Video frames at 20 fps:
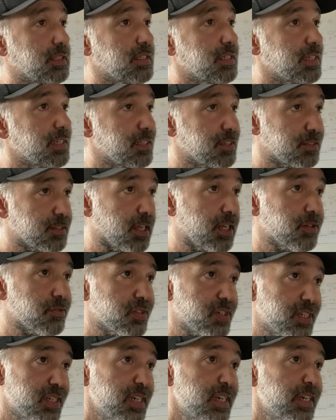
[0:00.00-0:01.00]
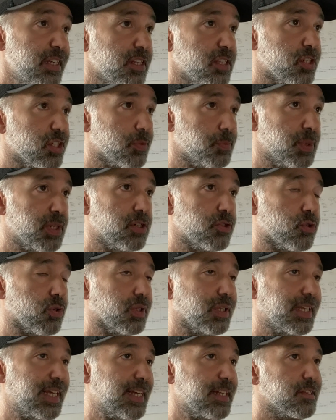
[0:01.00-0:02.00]
Instead of seeing the spiritual
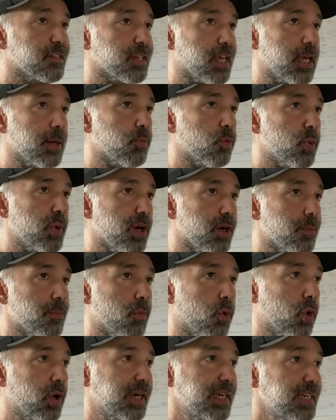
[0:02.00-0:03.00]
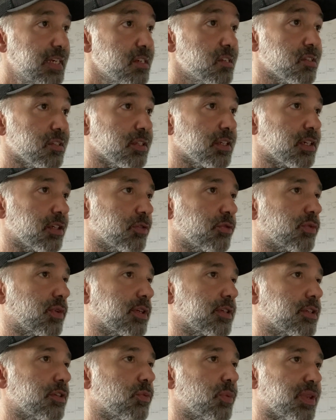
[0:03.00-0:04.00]
landscape, we are more easily
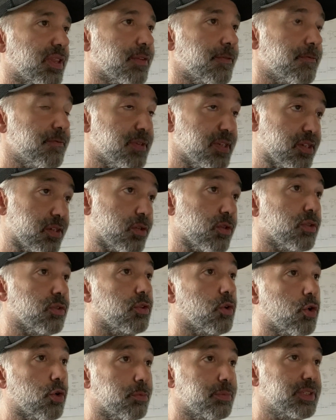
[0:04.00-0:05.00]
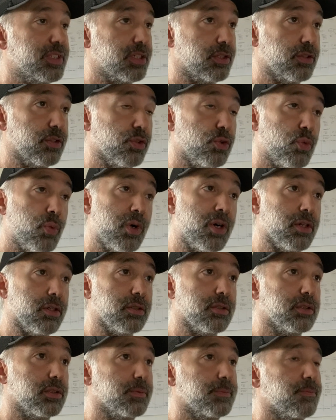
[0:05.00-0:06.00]
confronted with the physical or material
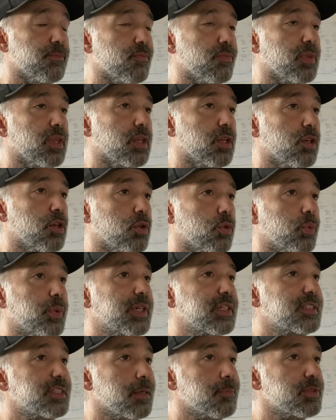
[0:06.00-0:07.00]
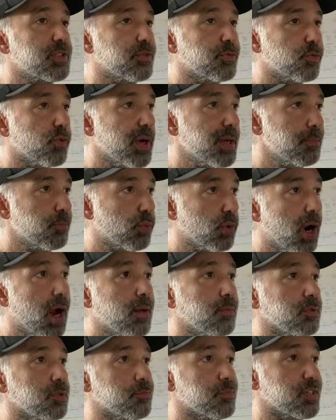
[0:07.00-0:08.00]
world. We attempt to frame
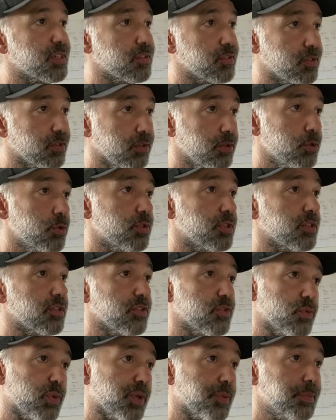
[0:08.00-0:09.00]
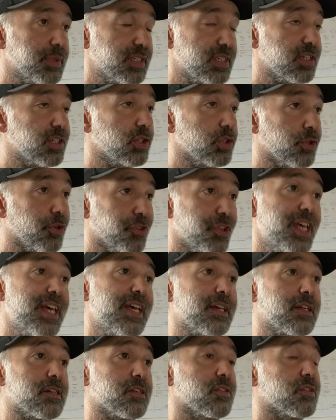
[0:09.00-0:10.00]
problems and solutions with material
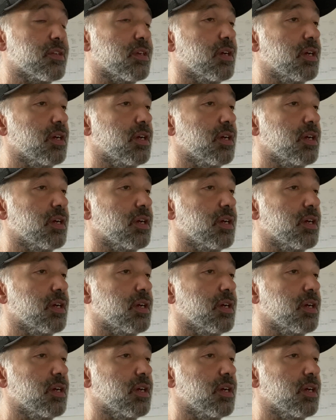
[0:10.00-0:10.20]
things.